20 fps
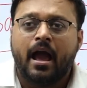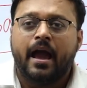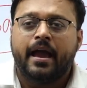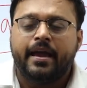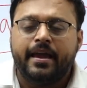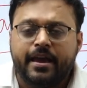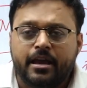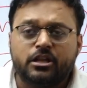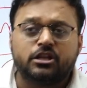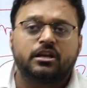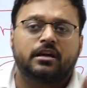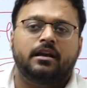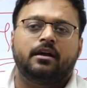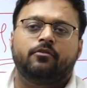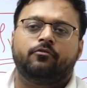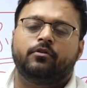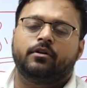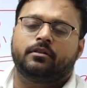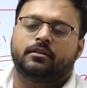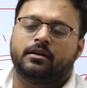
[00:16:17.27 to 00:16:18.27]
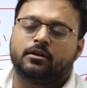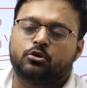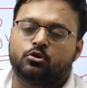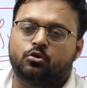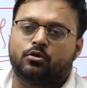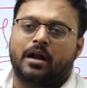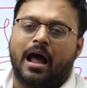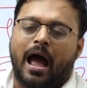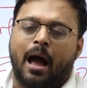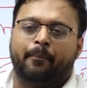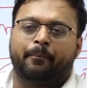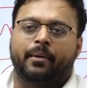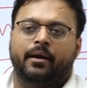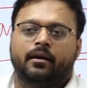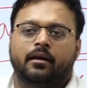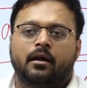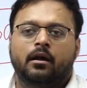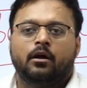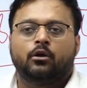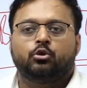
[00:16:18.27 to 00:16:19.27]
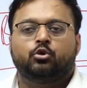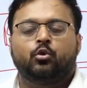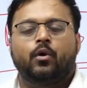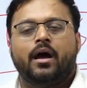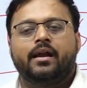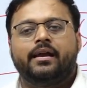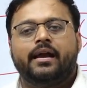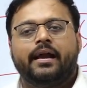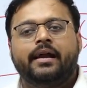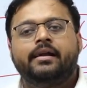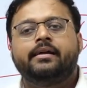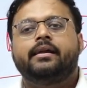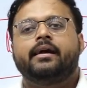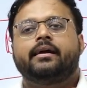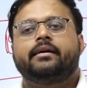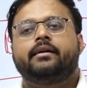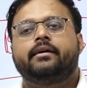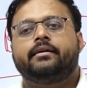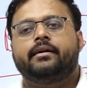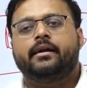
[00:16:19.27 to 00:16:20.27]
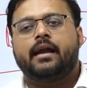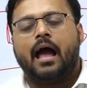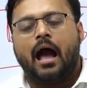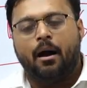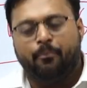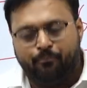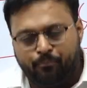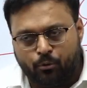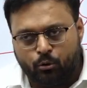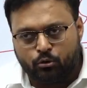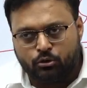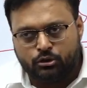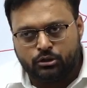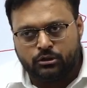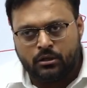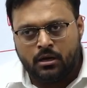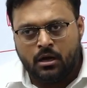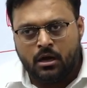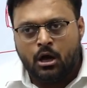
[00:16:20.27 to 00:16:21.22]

Each and everything should happen through an integrated approach.